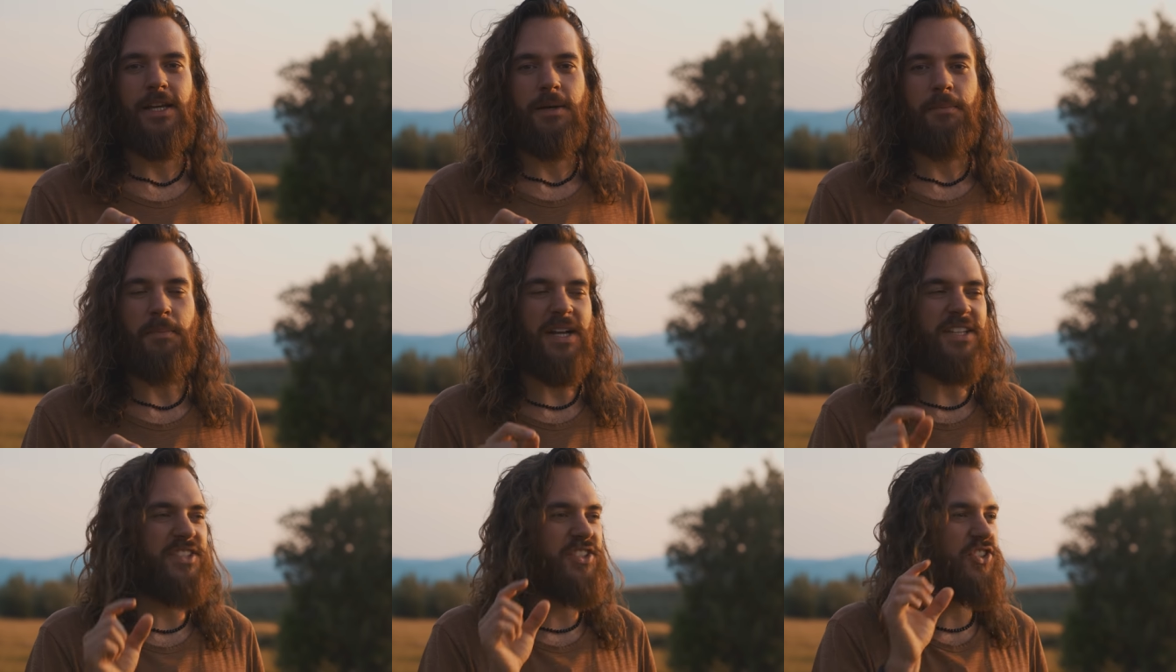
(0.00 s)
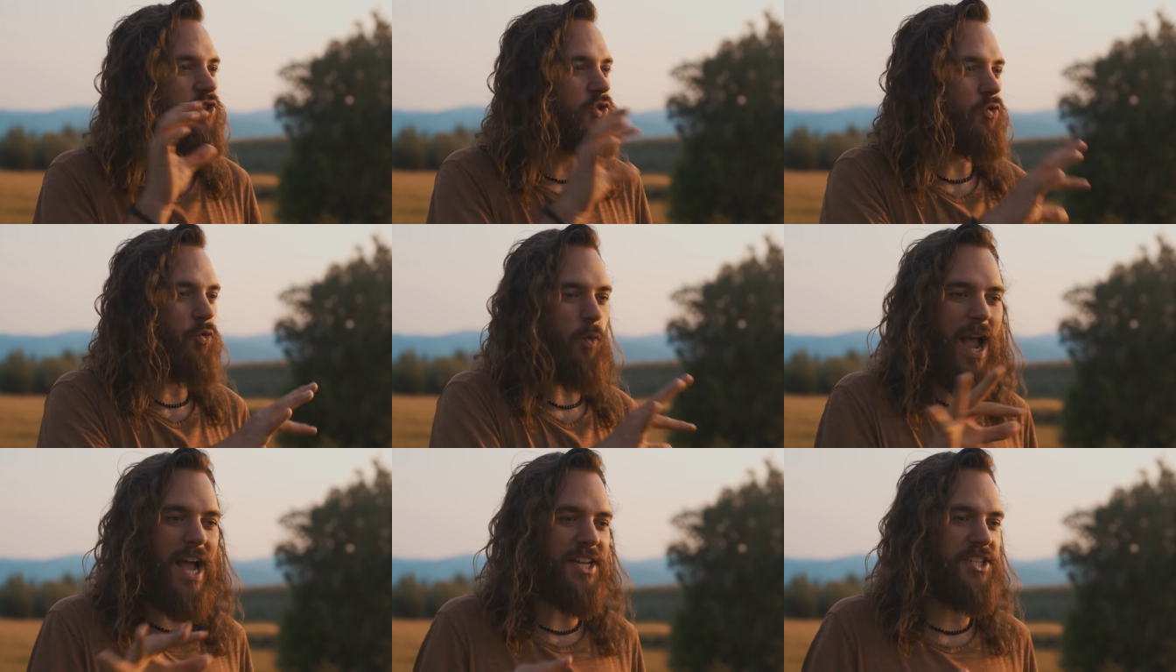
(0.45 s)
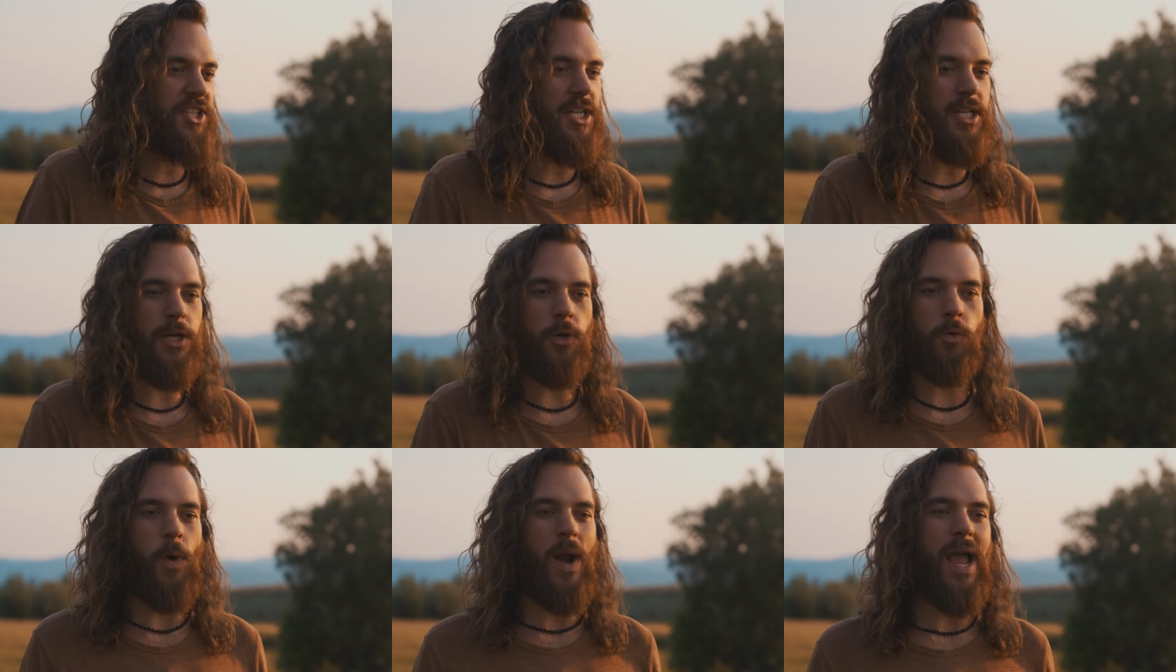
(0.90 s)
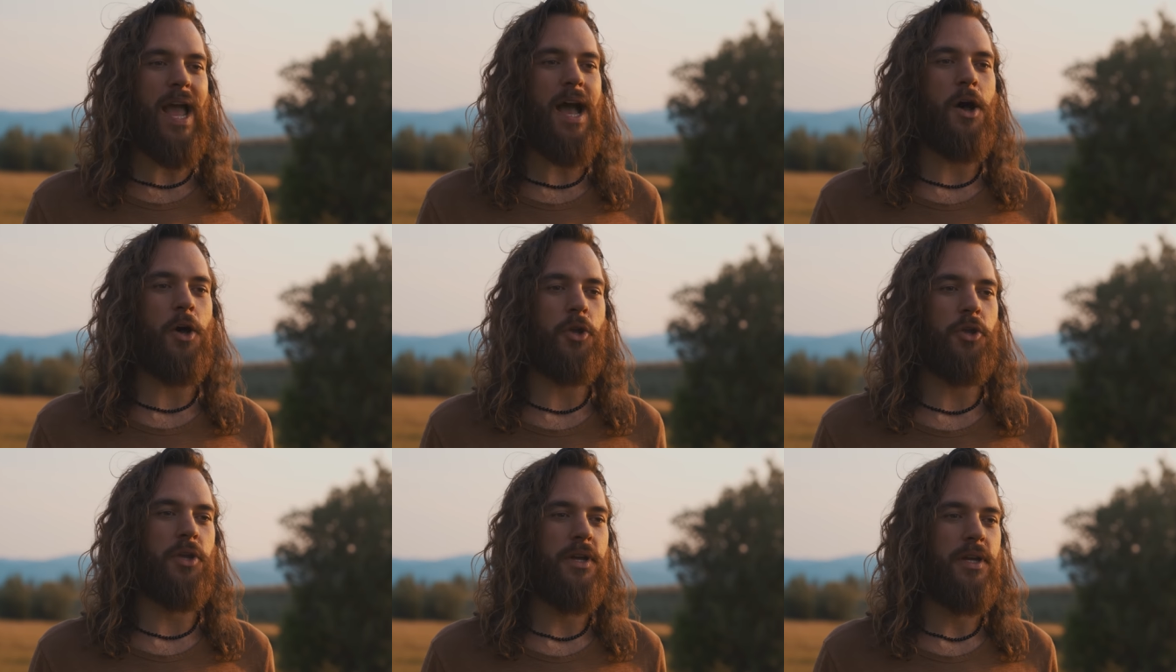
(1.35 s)
by scratching
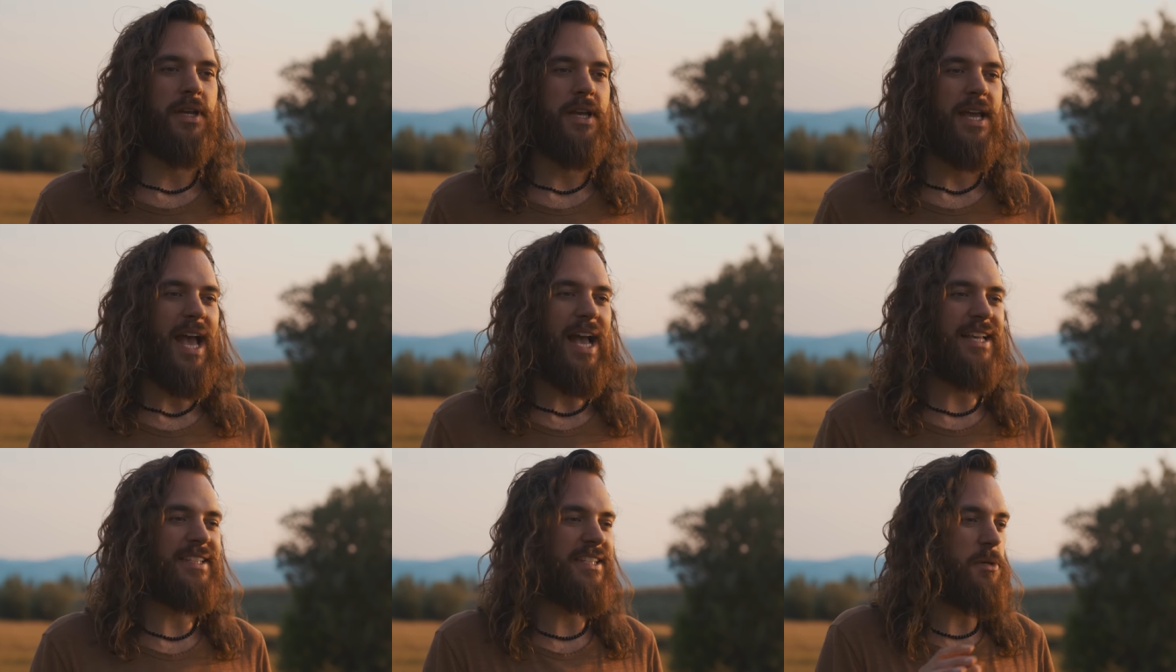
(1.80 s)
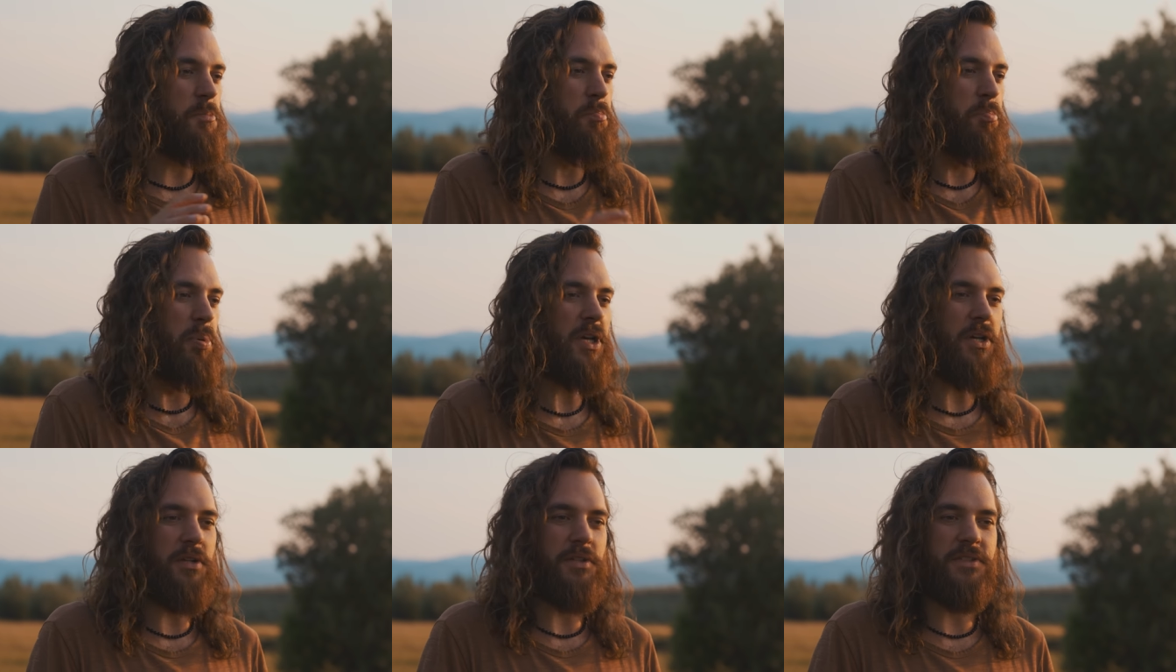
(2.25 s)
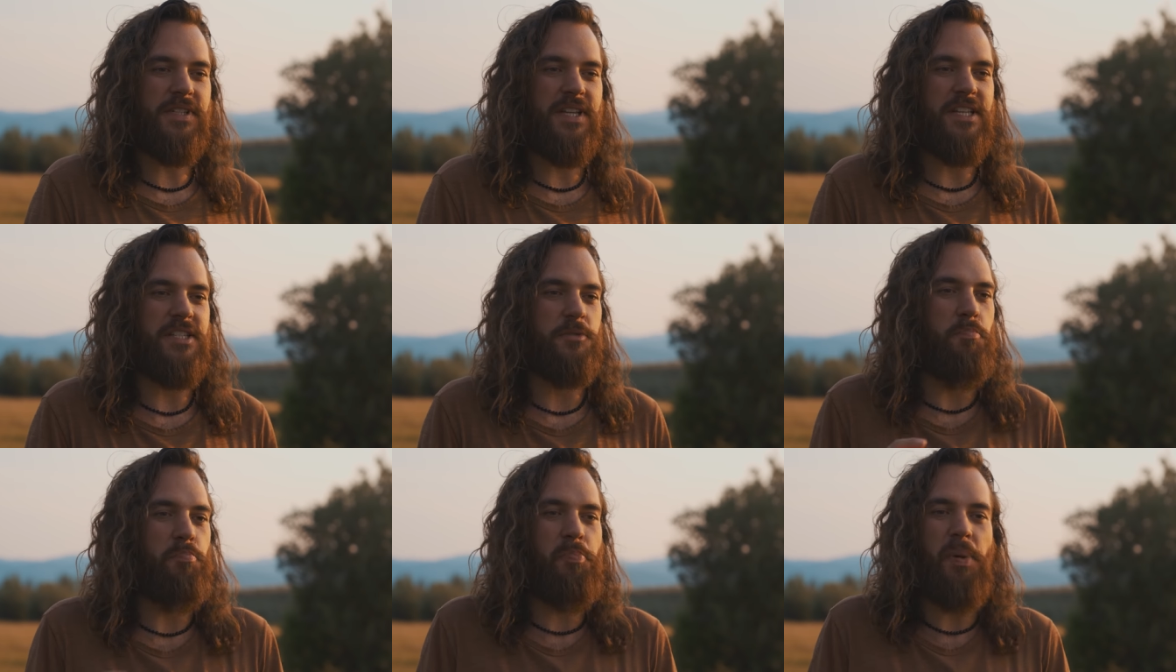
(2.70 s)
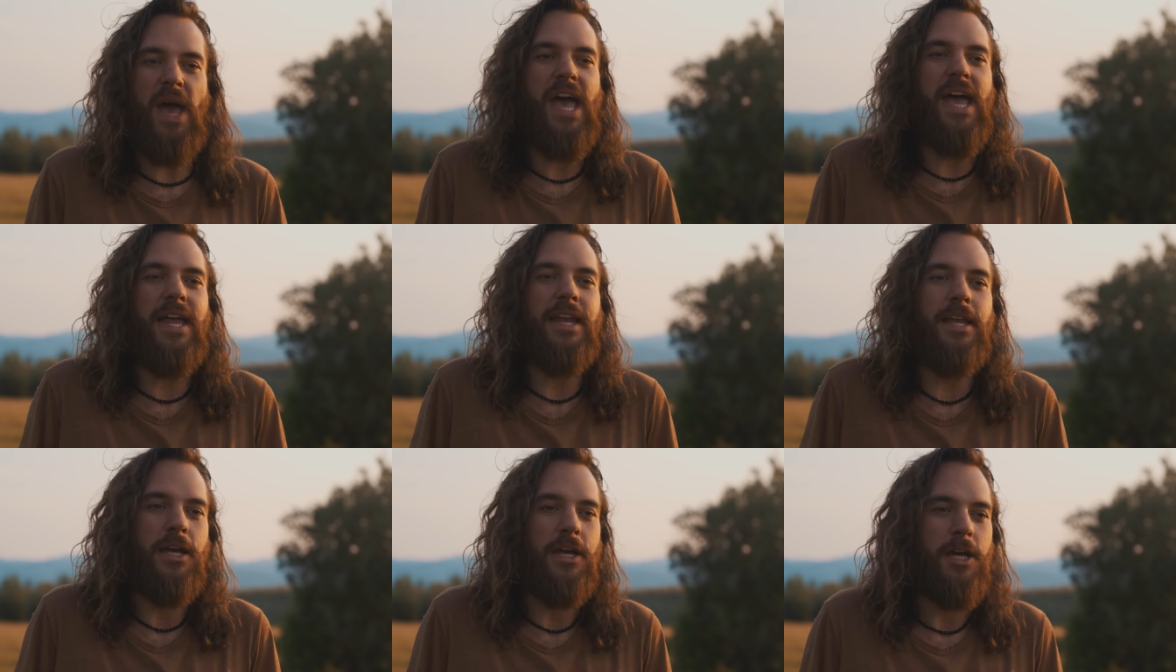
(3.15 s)
around as he builds his
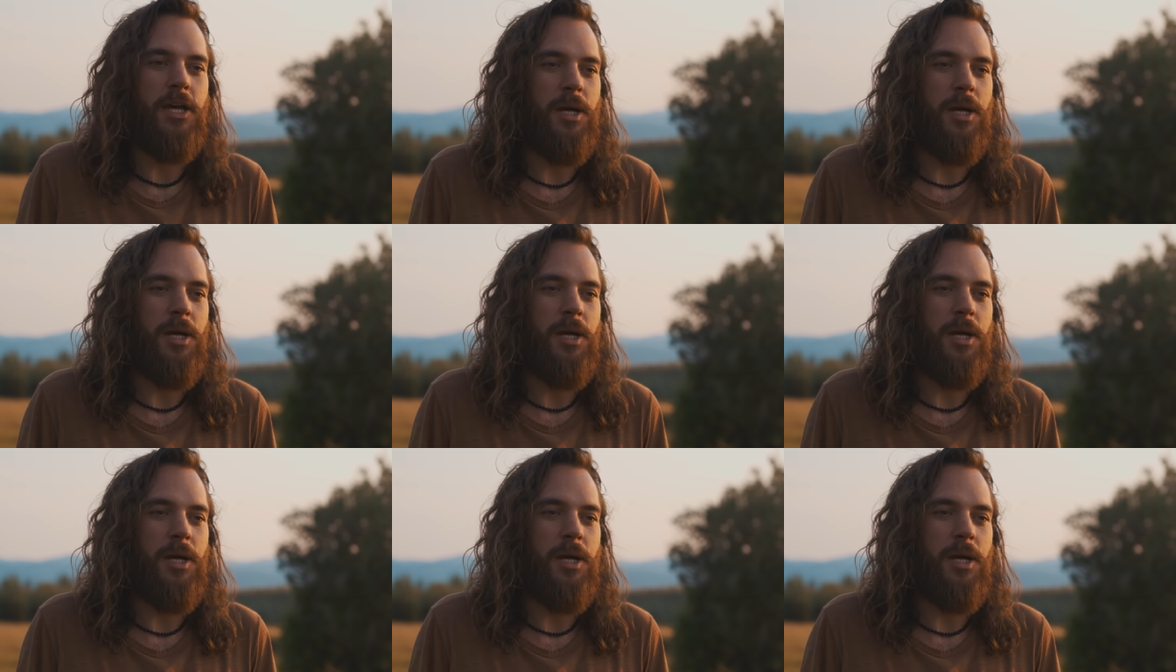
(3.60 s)
bed